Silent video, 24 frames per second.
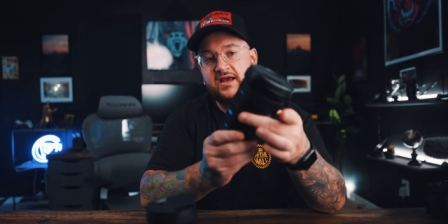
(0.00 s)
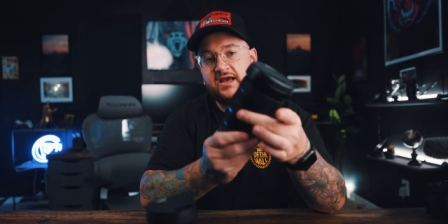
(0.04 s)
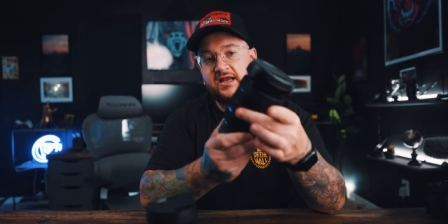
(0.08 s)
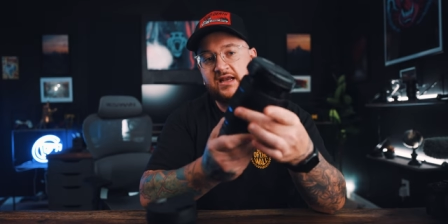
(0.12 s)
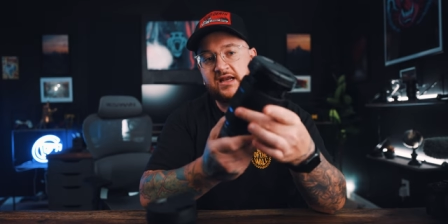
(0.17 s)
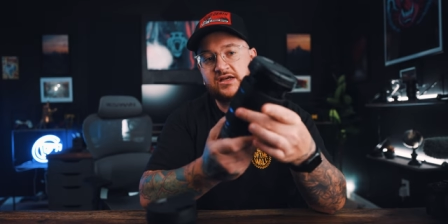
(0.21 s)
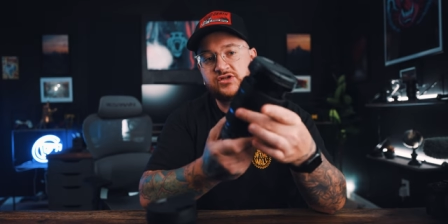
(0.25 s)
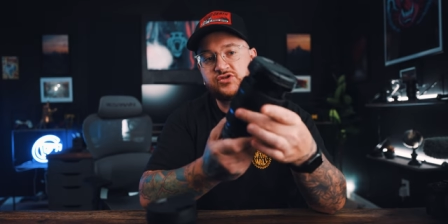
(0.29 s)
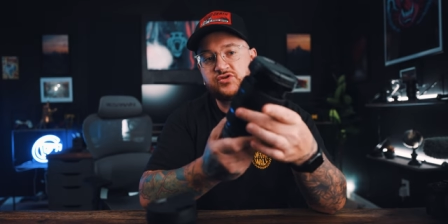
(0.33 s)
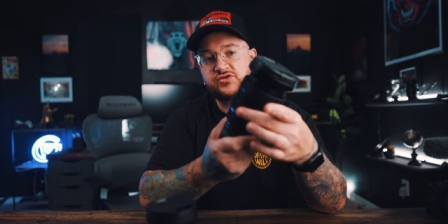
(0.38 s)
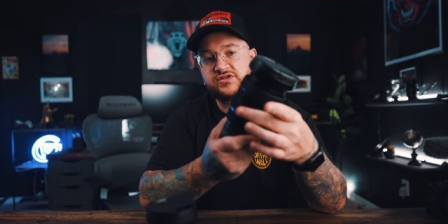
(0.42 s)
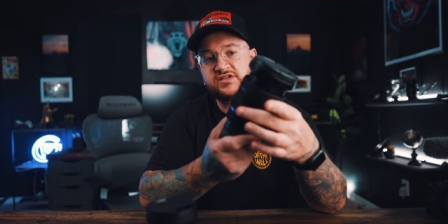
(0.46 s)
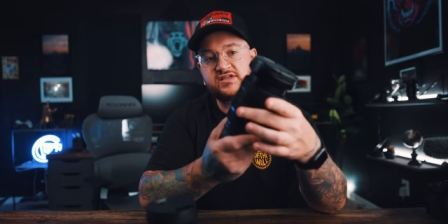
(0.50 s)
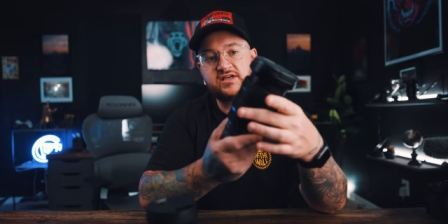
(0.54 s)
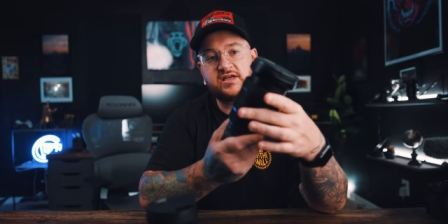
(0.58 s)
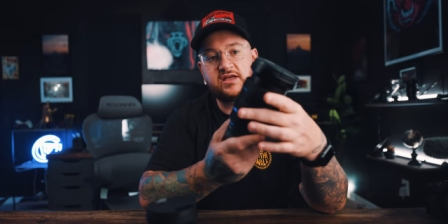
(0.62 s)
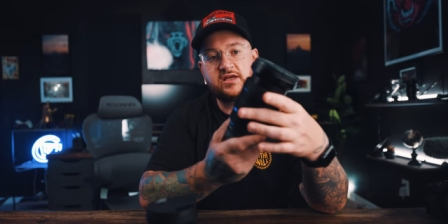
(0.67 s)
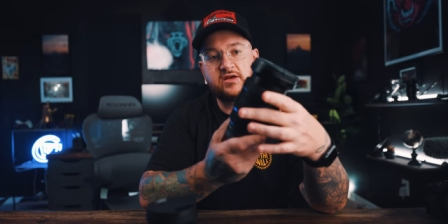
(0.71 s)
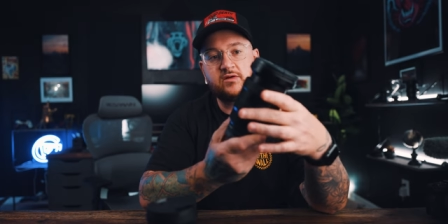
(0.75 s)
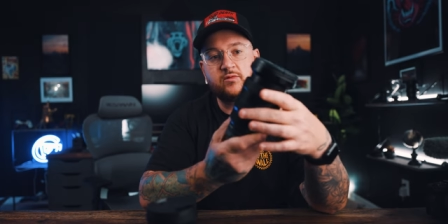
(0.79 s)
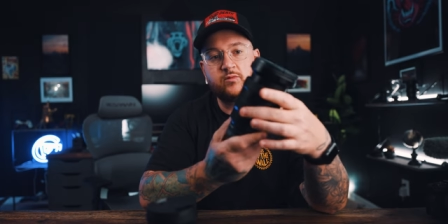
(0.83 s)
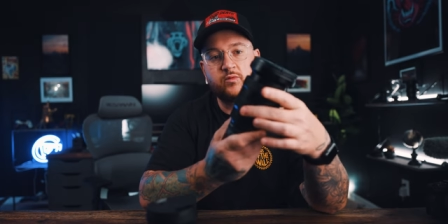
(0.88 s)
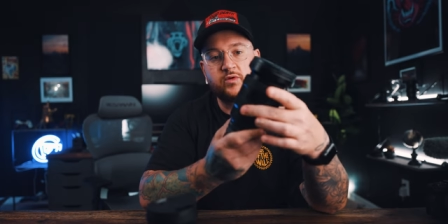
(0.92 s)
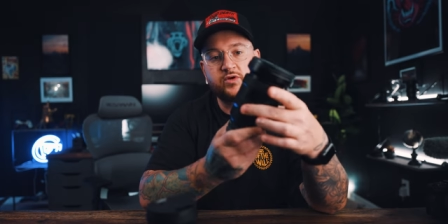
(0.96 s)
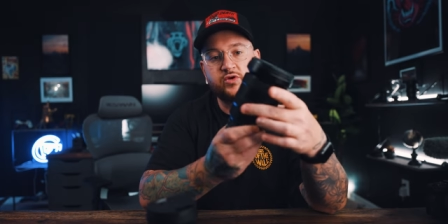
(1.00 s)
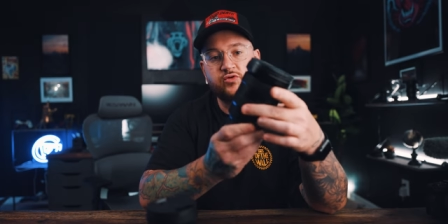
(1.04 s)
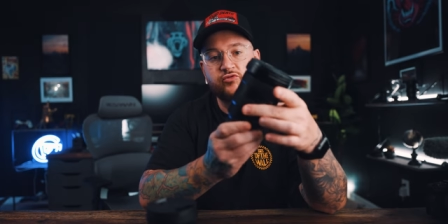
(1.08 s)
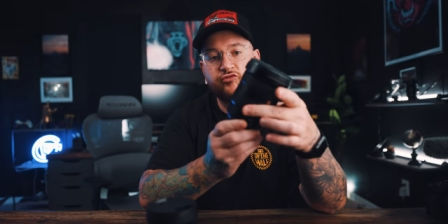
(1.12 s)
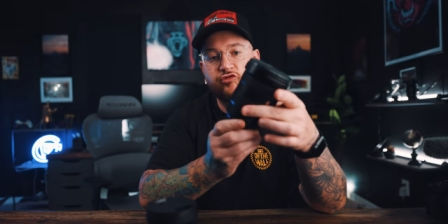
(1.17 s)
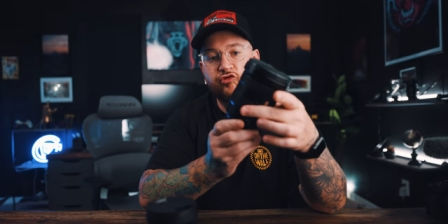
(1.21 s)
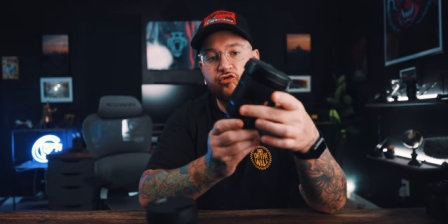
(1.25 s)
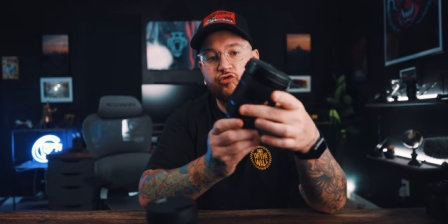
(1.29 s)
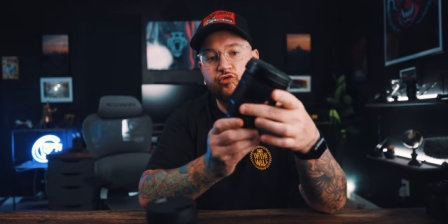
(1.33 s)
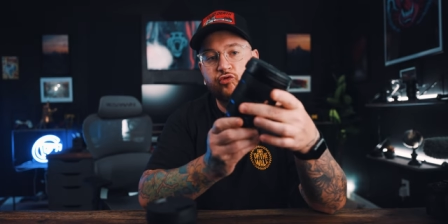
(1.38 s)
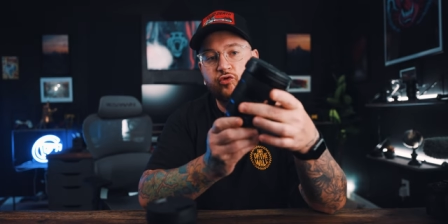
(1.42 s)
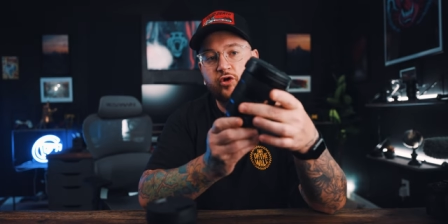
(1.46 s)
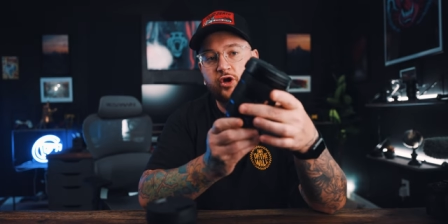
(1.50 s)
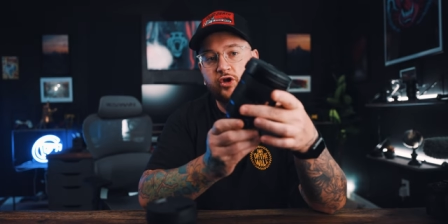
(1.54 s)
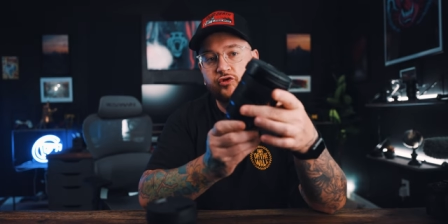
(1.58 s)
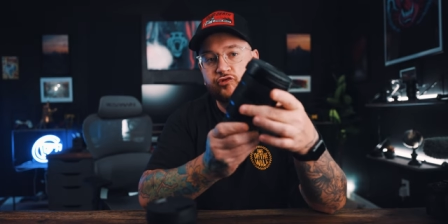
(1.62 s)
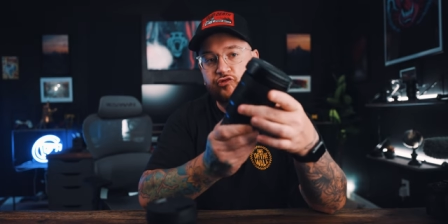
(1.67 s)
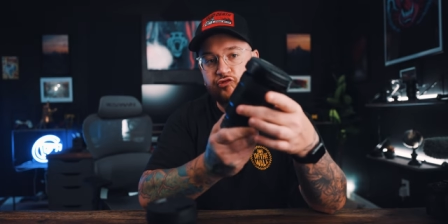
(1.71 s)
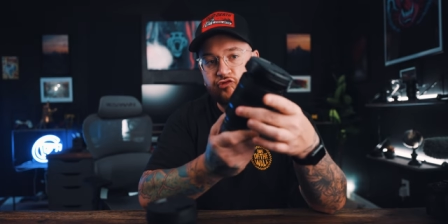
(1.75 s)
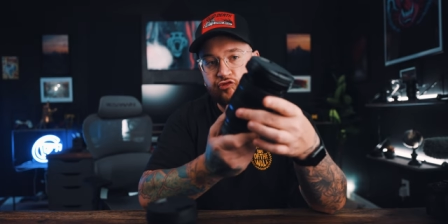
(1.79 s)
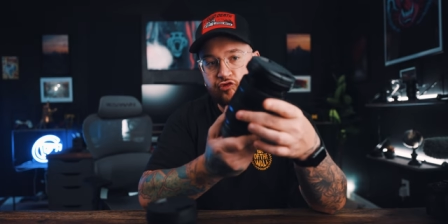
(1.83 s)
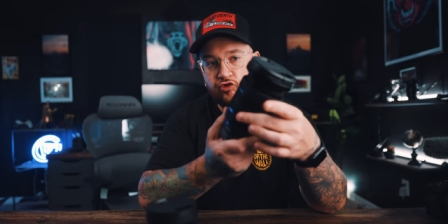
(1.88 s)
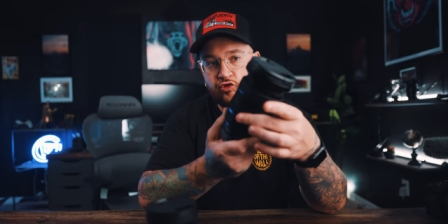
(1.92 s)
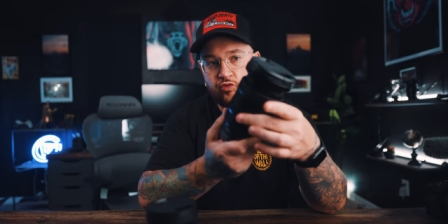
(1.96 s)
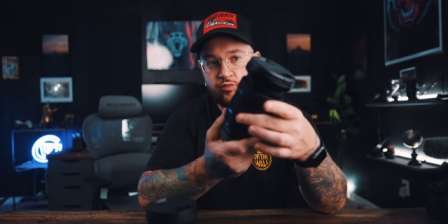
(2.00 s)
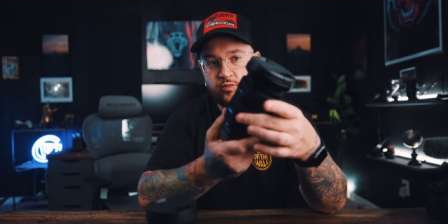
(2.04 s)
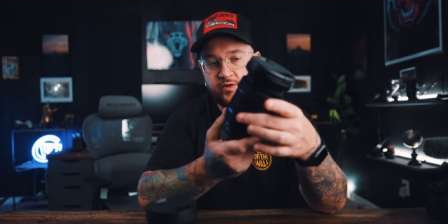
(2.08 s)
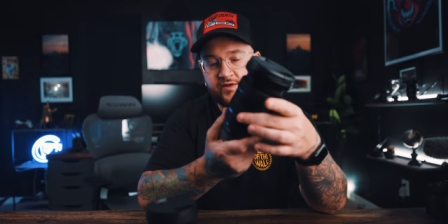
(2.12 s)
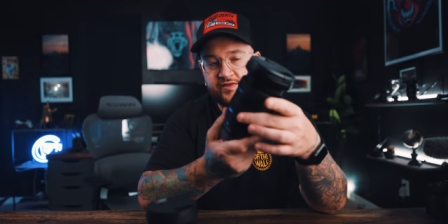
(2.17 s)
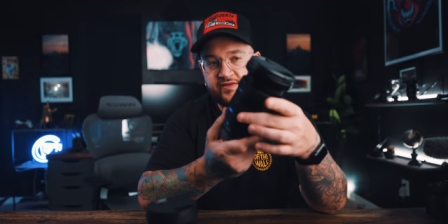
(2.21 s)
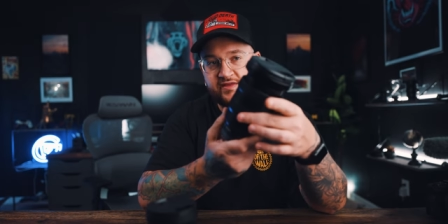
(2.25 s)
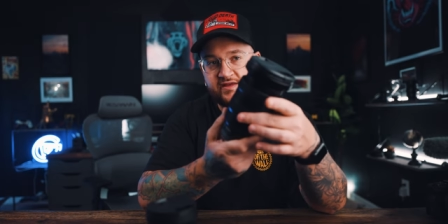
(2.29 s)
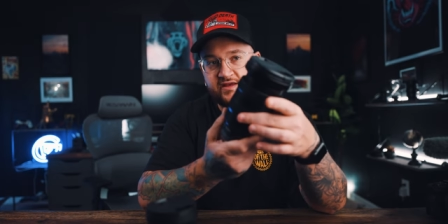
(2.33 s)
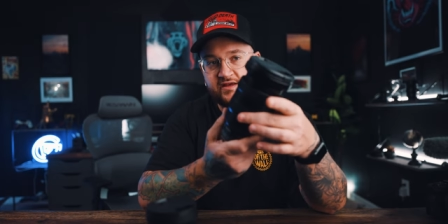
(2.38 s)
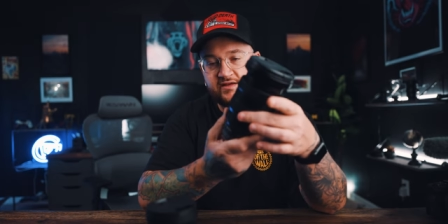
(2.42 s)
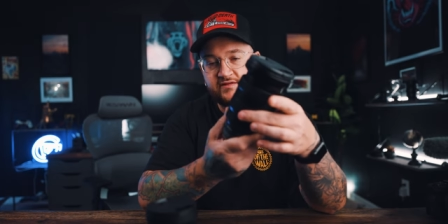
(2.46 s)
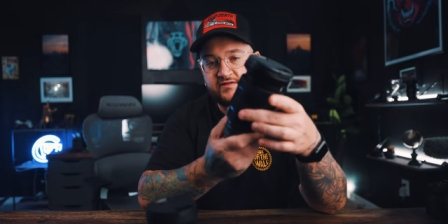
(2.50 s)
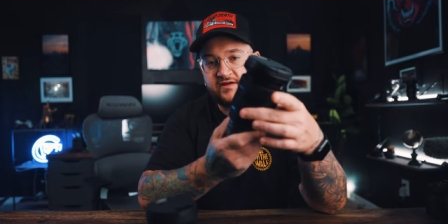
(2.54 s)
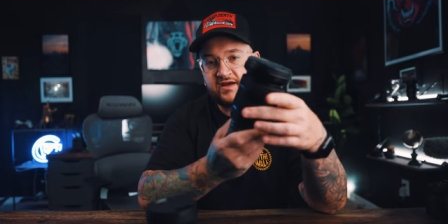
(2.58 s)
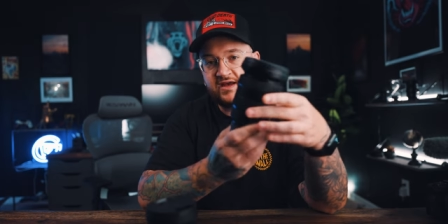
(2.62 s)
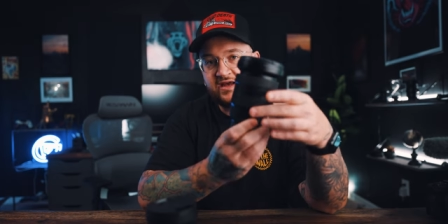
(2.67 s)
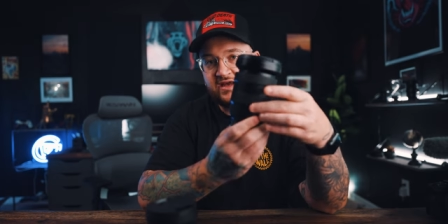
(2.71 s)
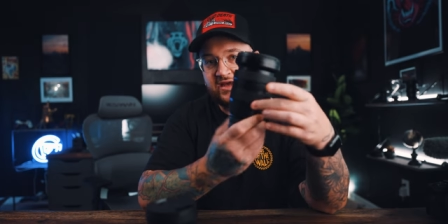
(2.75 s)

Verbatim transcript: And as you see, when you do a zoom with this,